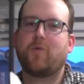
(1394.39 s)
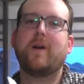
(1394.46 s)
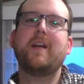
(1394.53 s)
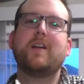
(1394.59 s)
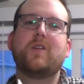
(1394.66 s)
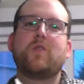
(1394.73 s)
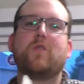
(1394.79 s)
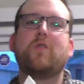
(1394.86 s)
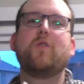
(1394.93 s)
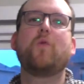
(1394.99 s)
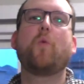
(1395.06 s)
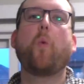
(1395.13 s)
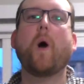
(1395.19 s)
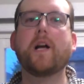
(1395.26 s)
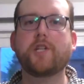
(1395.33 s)
Great
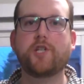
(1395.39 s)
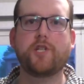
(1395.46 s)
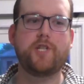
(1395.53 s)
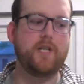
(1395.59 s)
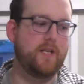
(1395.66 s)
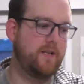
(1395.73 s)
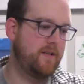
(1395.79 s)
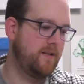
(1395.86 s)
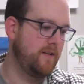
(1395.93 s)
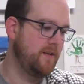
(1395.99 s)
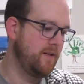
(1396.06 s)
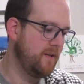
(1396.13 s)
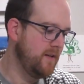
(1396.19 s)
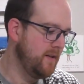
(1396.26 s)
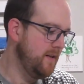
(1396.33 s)
question.
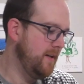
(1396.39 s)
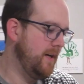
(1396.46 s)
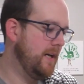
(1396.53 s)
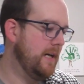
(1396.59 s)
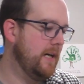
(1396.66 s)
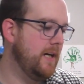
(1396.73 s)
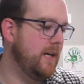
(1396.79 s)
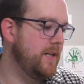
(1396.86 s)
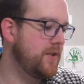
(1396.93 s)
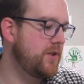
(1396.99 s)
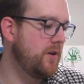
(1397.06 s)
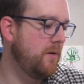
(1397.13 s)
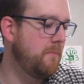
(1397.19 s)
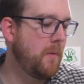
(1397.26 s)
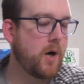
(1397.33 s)

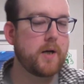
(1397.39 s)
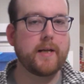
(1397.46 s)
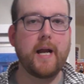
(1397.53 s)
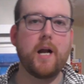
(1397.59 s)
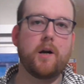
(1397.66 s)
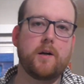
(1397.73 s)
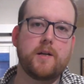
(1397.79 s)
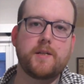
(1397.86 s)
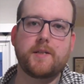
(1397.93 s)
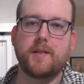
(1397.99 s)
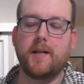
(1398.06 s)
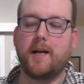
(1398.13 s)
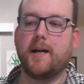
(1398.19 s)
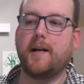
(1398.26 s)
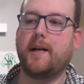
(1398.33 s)
So Mark Harris
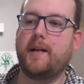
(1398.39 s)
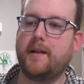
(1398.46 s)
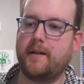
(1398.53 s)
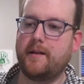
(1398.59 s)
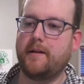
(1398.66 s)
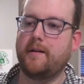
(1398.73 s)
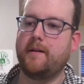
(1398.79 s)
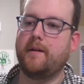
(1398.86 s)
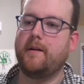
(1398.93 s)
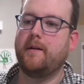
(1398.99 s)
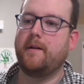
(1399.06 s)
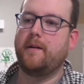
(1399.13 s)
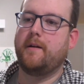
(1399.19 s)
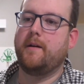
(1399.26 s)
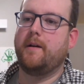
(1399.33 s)
and I
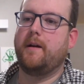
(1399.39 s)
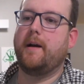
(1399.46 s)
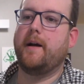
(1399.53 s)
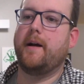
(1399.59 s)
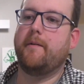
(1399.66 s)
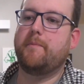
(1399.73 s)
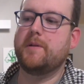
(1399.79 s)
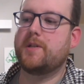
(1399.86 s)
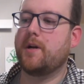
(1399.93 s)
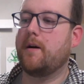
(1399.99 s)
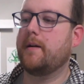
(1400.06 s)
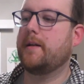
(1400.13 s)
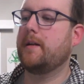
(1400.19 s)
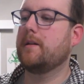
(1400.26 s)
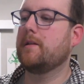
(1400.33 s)
have been
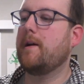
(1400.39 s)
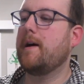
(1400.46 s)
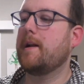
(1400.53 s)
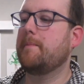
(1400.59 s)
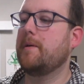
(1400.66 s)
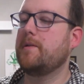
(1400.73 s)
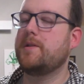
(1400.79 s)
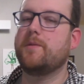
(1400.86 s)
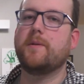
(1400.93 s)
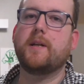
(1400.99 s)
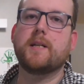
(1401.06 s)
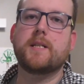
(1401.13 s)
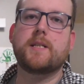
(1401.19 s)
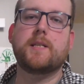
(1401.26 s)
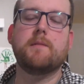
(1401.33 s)
talking a lot about
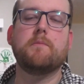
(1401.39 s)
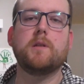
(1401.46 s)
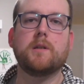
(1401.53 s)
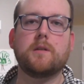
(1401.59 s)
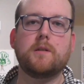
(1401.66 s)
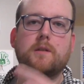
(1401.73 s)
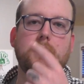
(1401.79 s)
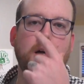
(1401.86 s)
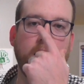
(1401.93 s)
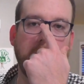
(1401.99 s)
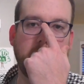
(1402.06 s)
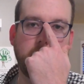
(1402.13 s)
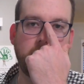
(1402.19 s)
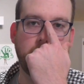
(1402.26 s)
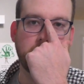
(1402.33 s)
doing a similar
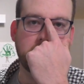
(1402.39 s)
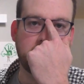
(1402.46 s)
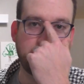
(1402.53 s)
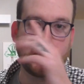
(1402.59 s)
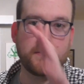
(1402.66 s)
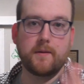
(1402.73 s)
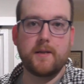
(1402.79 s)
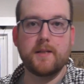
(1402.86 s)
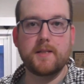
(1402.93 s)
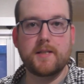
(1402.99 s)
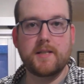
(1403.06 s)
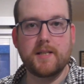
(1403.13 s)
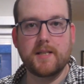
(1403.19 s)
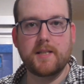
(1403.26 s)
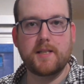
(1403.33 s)
audio experience
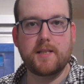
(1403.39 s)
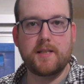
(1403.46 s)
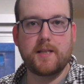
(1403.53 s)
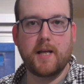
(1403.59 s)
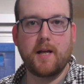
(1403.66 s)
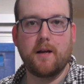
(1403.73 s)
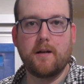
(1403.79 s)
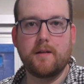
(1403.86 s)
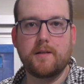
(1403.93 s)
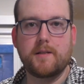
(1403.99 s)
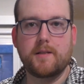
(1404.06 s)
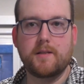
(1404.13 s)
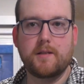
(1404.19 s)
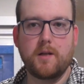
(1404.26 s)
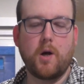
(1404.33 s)
to
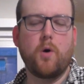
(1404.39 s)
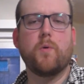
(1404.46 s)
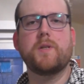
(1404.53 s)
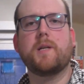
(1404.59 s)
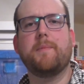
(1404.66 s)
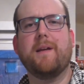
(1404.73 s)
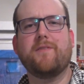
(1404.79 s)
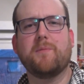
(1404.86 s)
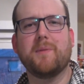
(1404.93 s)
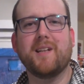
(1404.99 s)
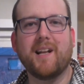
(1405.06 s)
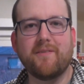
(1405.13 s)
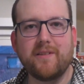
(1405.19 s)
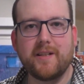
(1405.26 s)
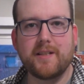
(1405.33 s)
Seance. Oh, what's coming after
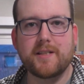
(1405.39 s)
Malevolent?